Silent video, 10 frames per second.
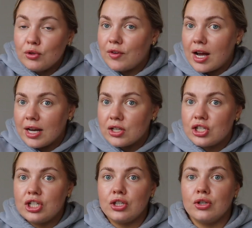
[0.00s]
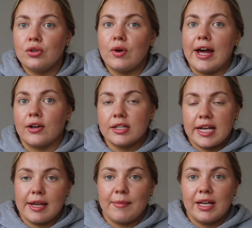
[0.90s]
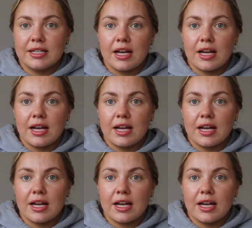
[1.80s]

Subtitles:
move on to entertainment.